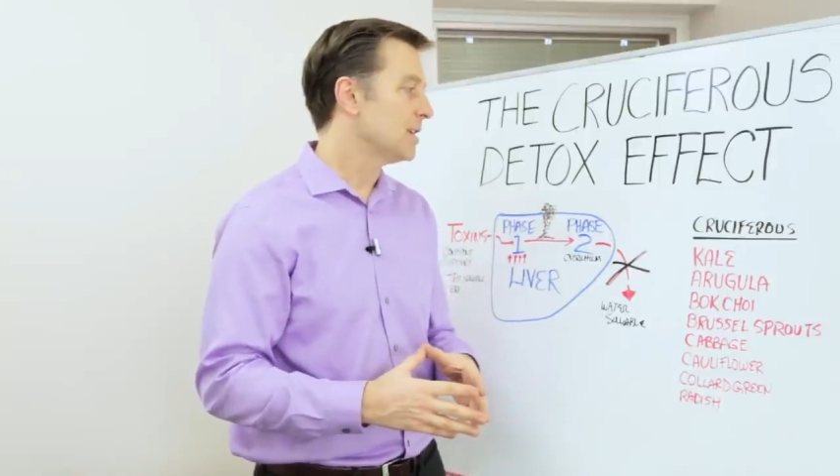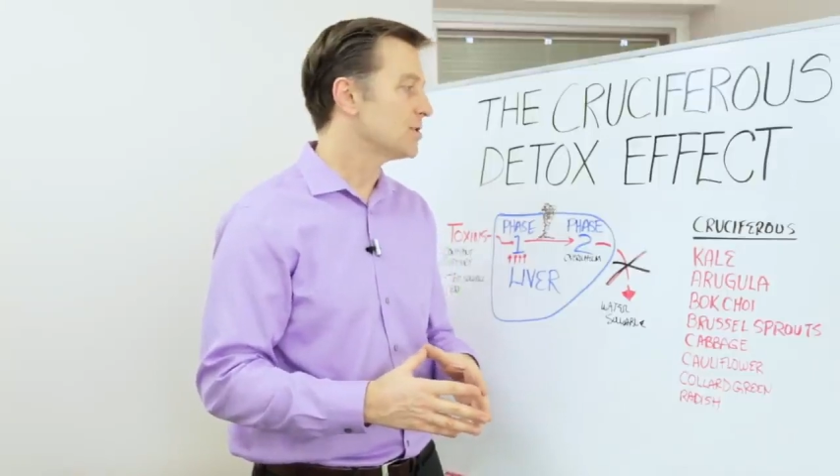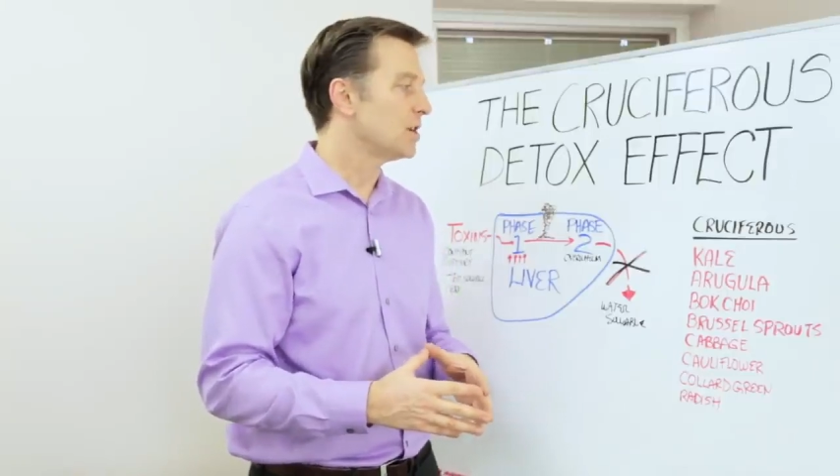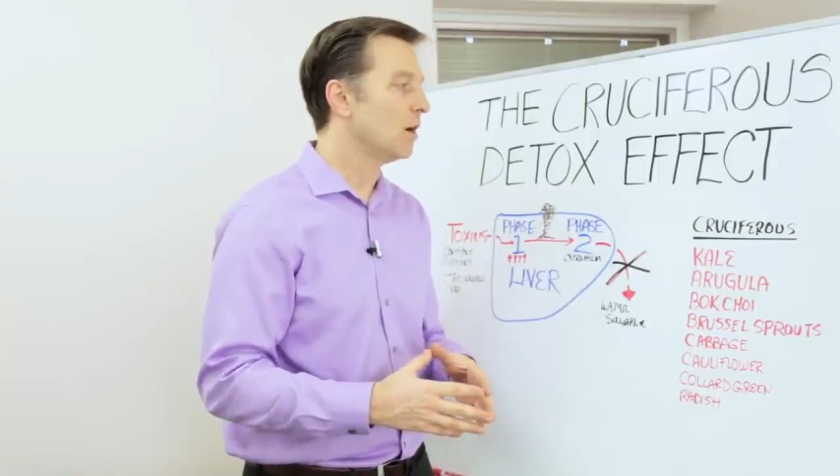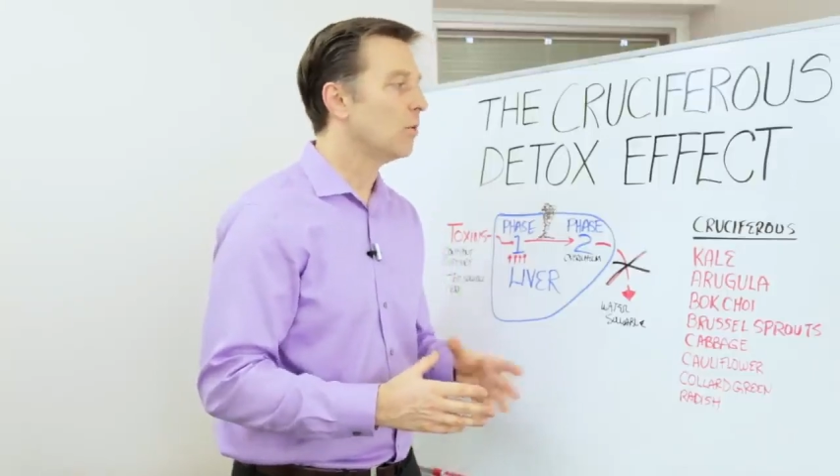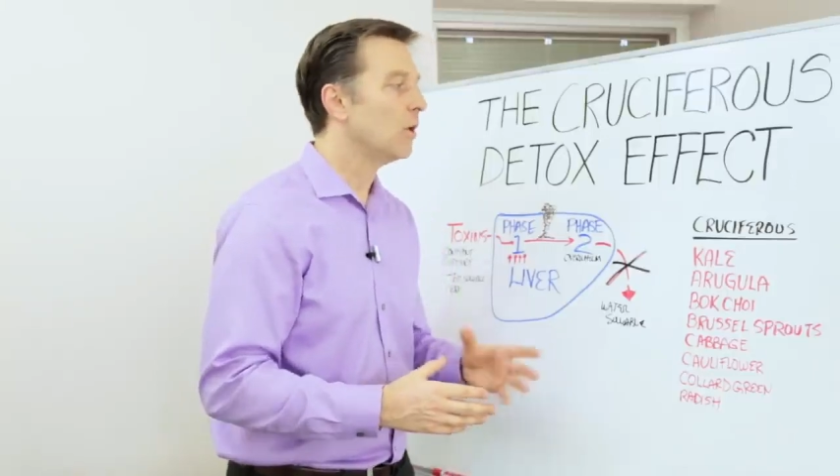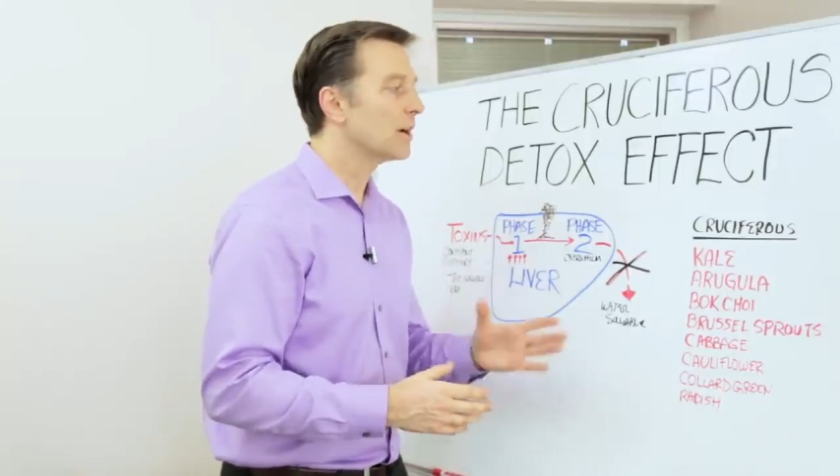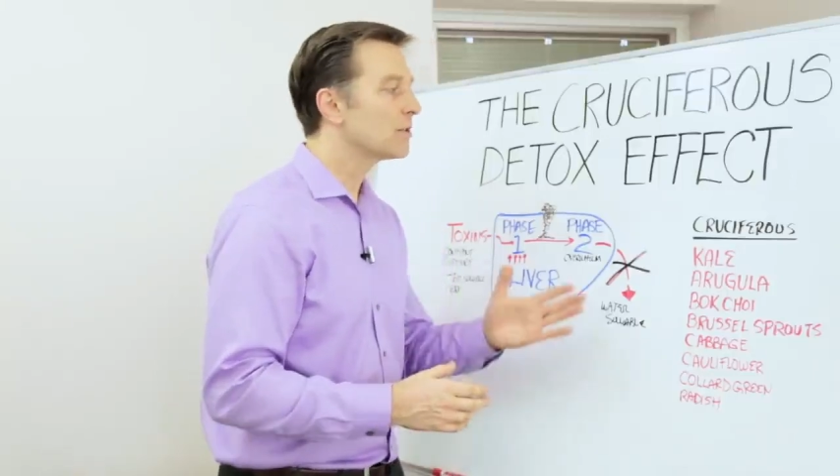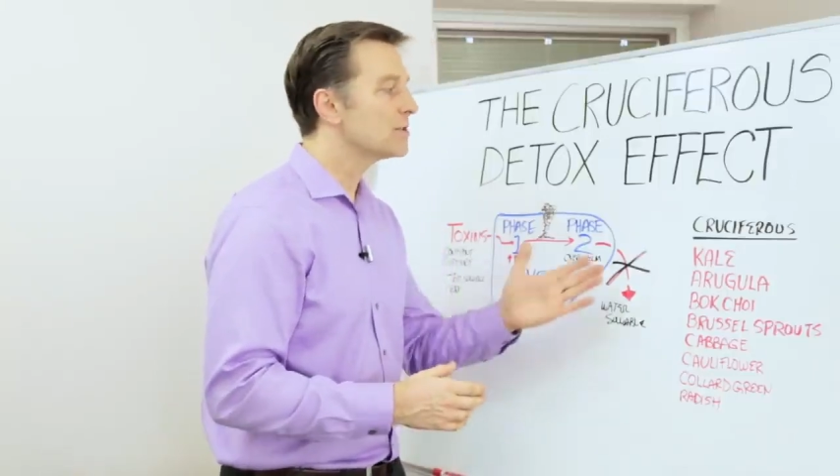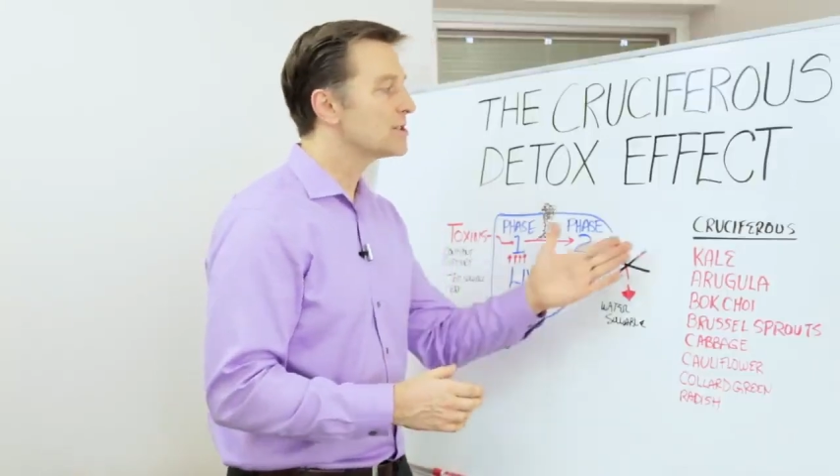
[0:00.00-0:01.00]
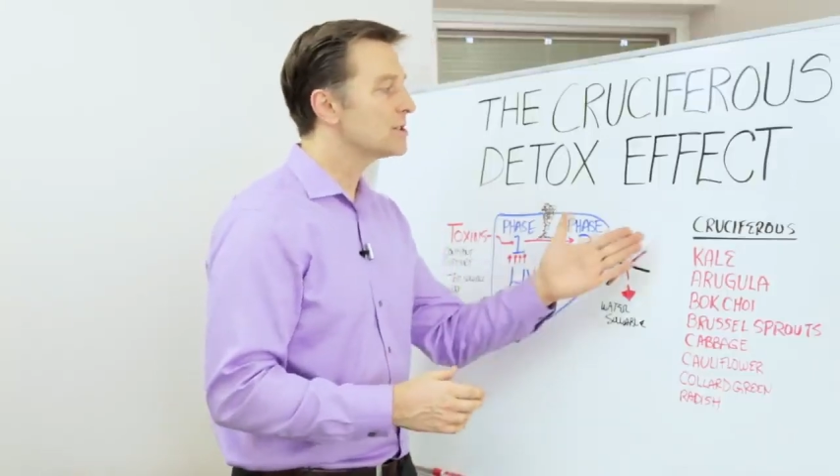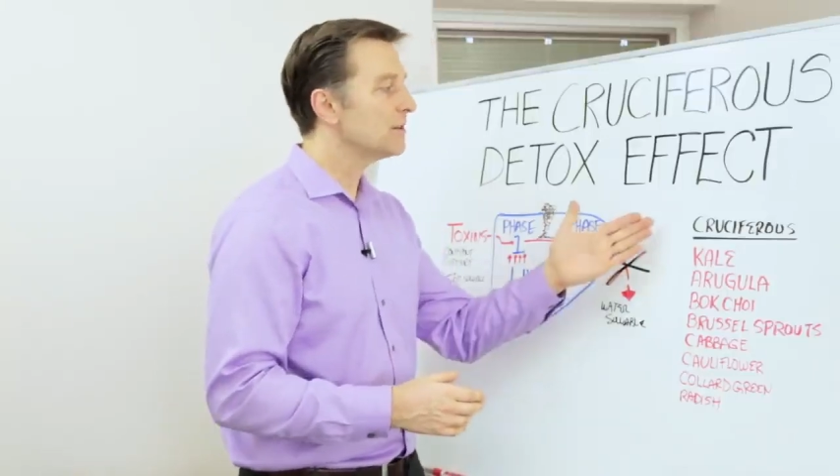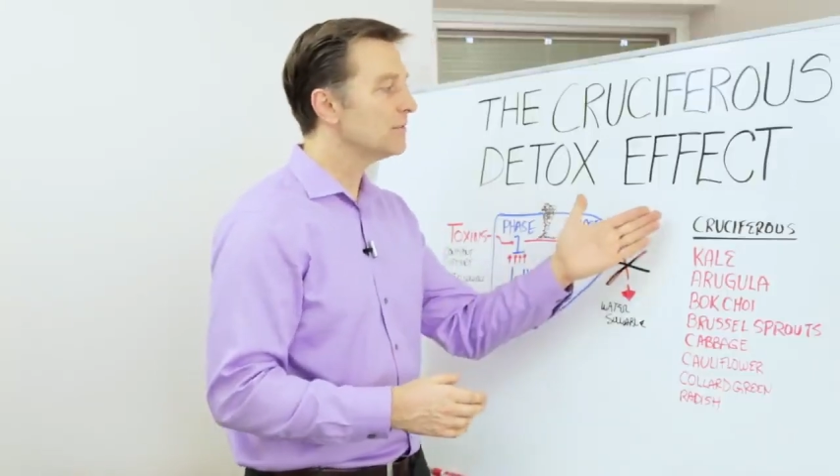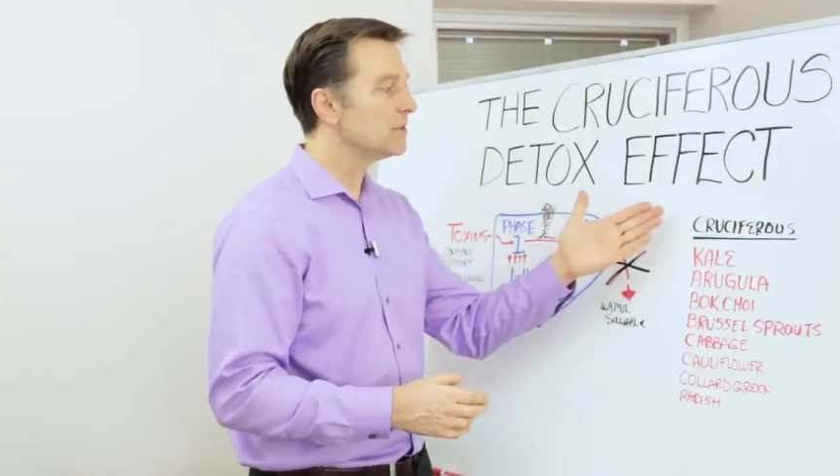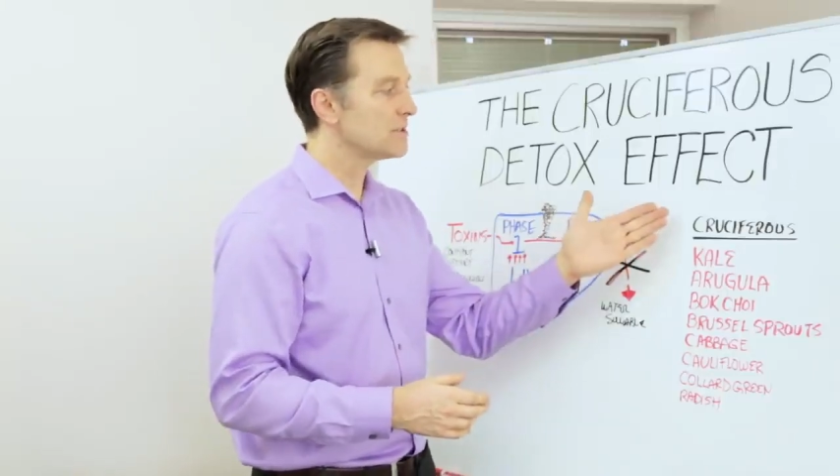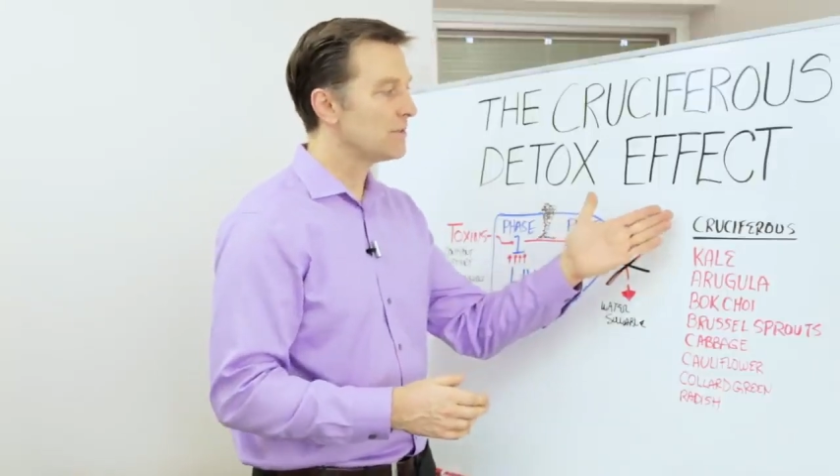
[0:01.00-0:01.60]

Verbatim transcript: So what cruciferous